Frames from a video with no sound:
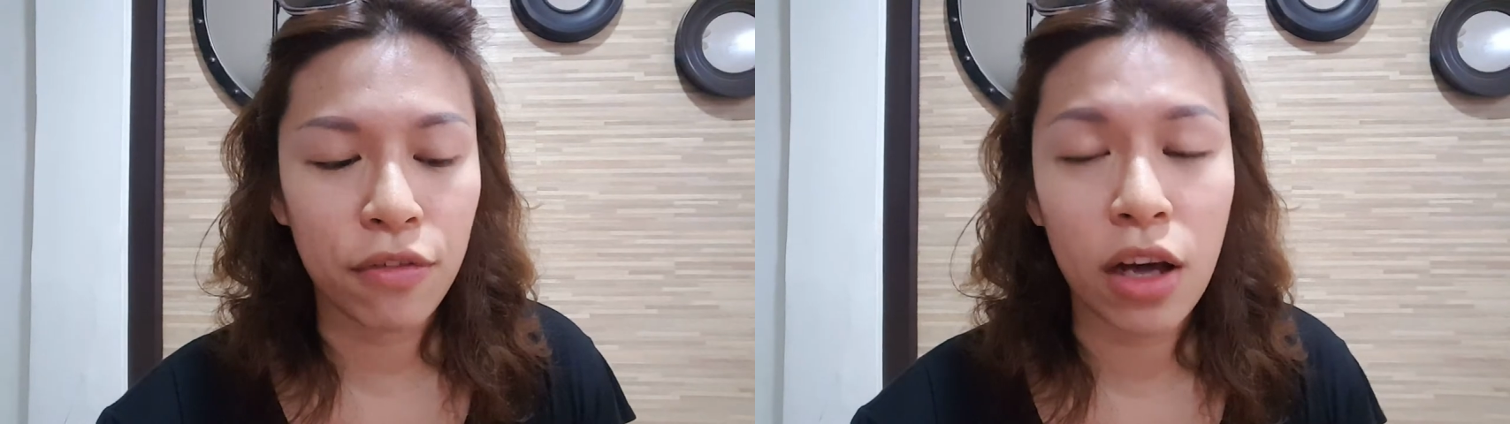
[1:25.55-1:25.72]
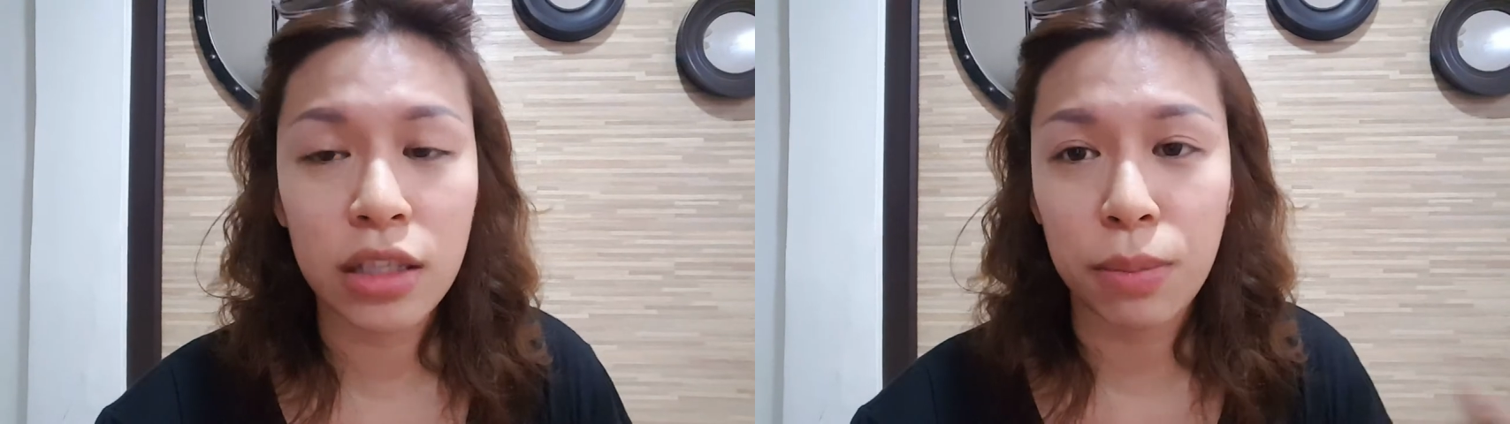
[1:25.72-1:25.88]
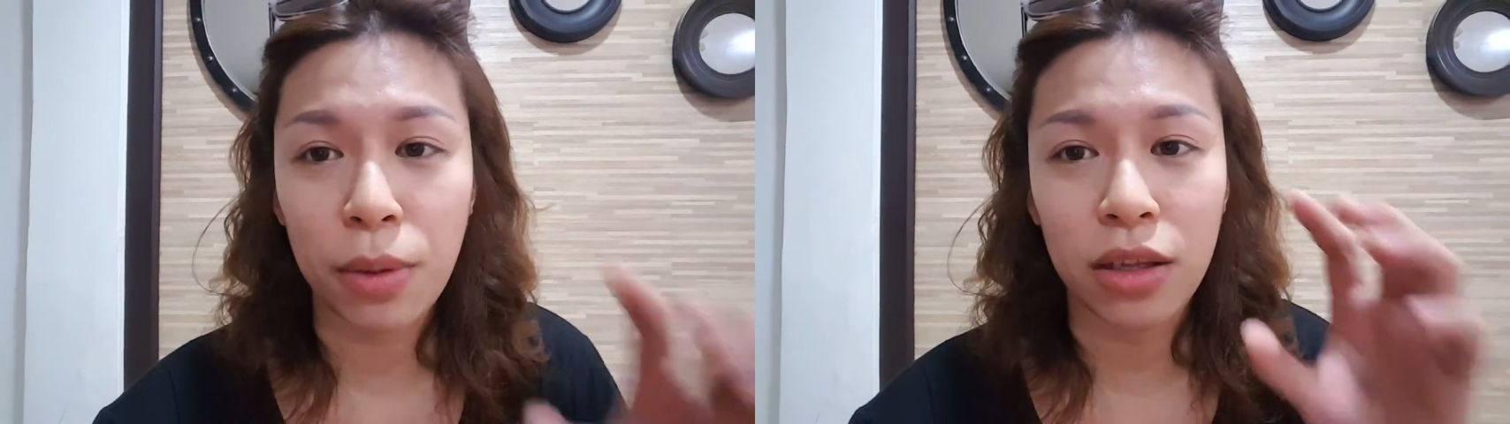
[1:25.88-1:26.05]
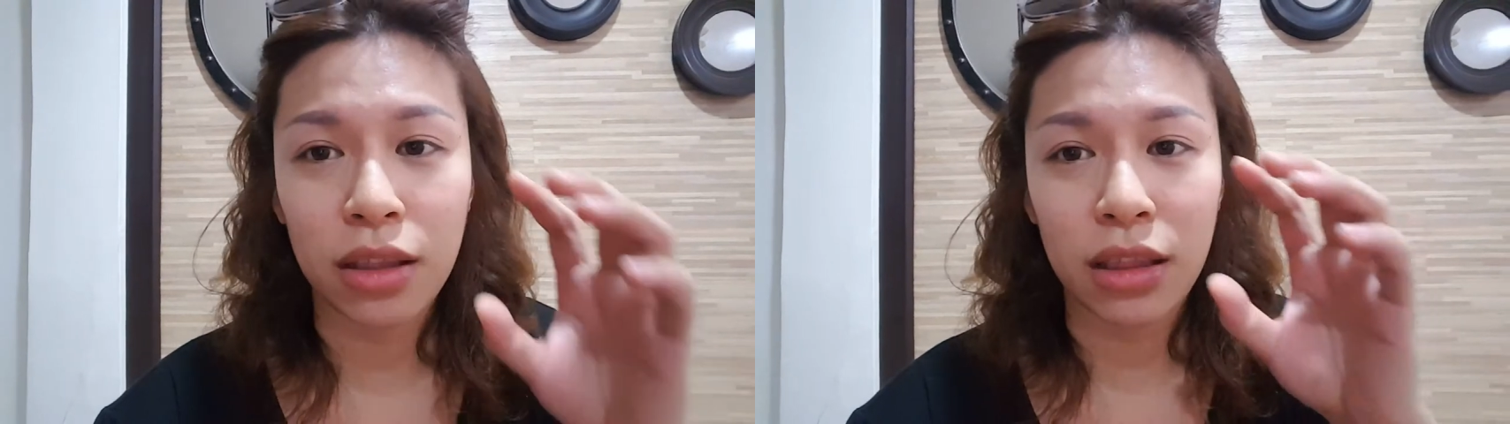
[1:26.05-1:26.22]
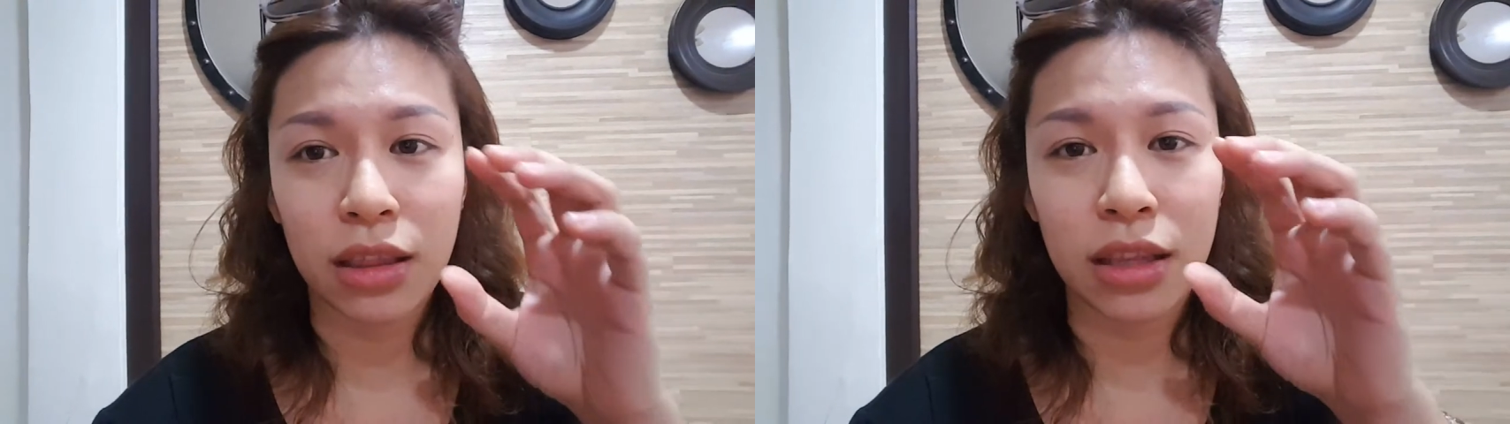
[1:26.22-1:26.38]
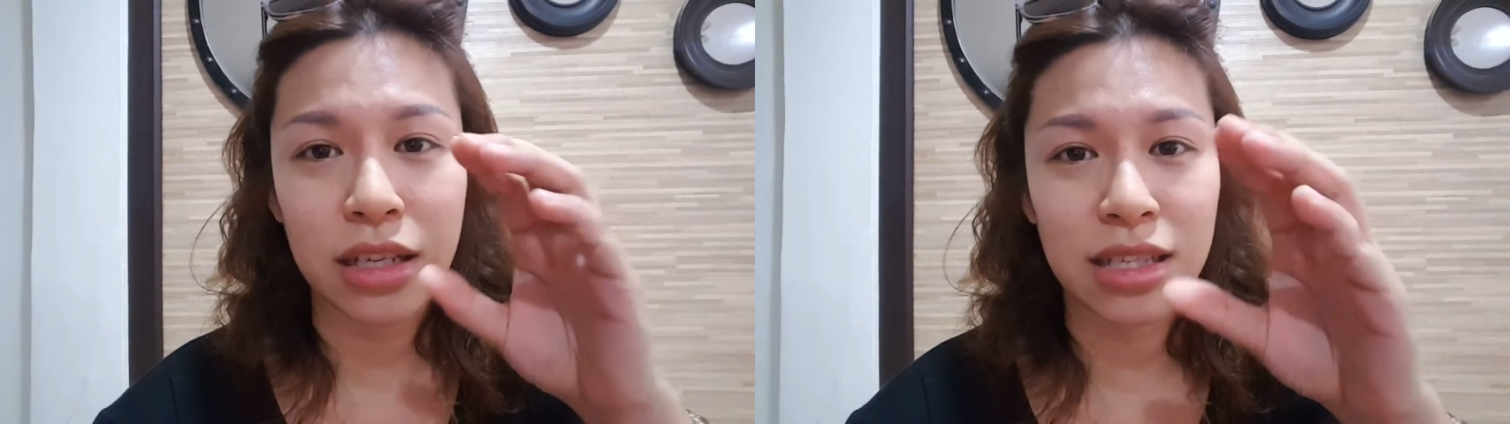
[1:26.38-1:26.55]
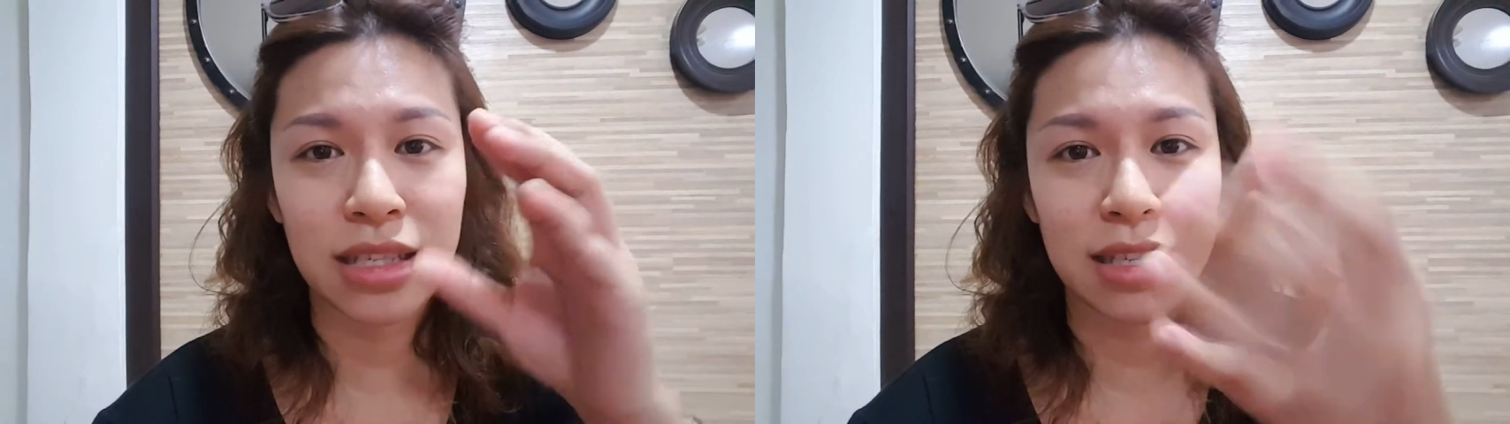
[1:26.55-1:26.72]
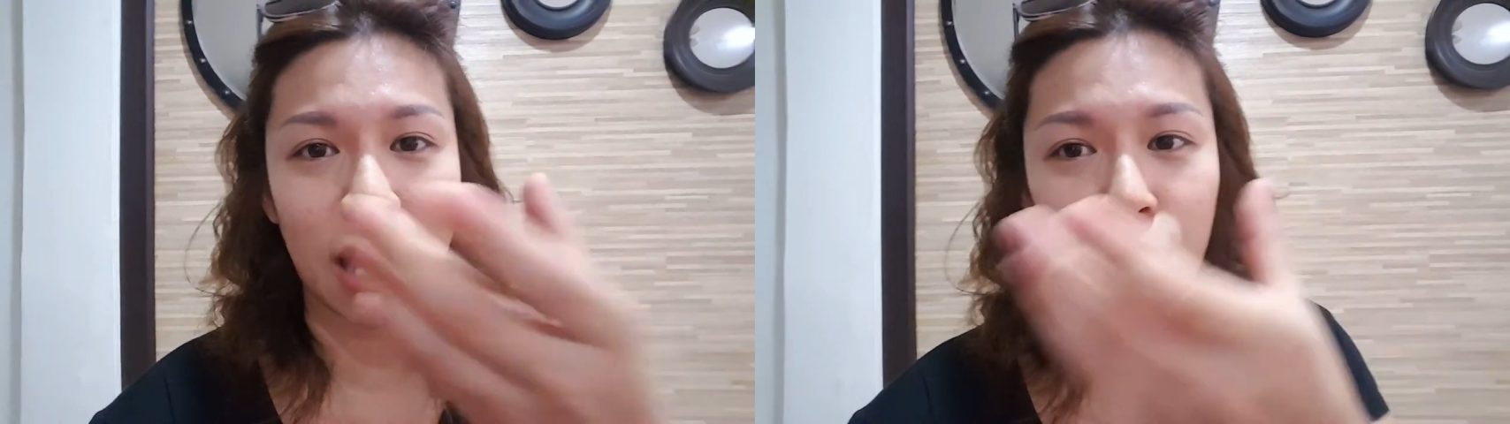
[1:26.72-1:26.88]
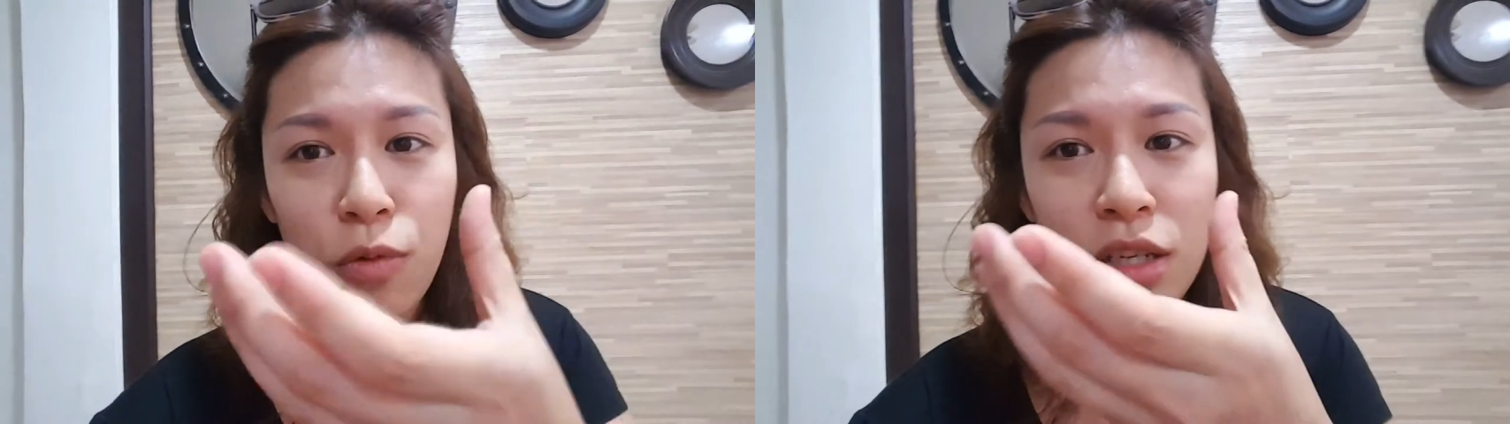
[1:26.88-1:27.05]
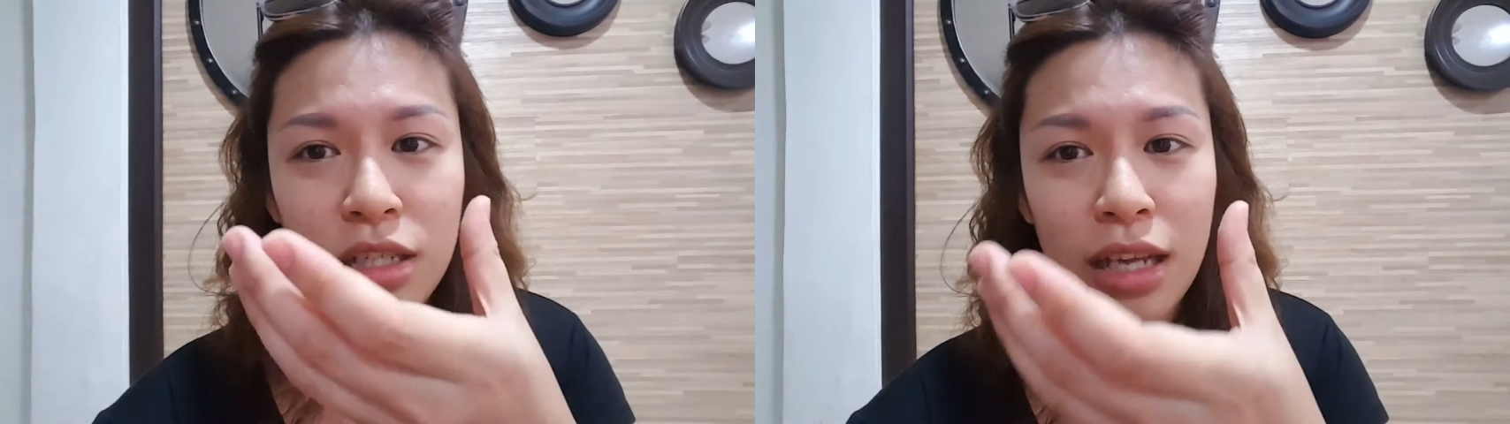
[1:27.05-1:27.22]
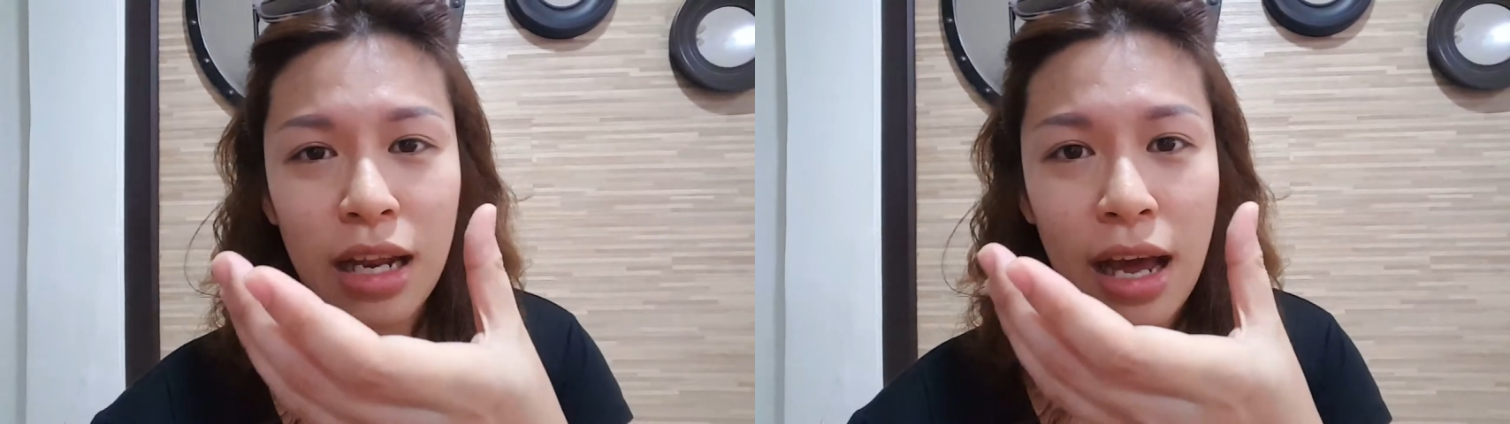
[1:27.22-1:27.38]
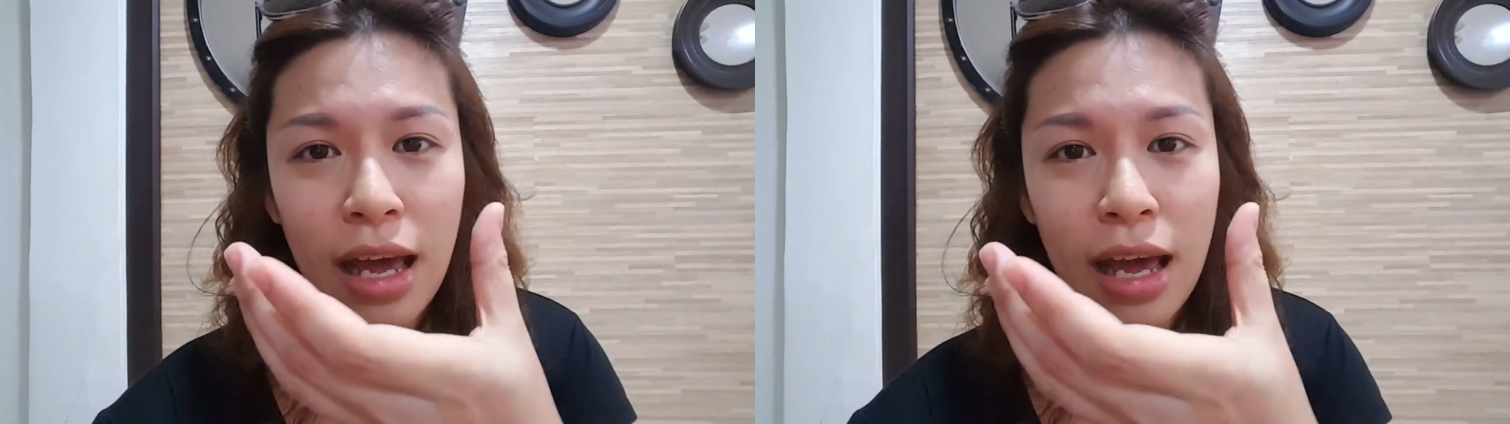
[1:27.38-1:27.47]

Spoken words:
vlogged about the sandwich that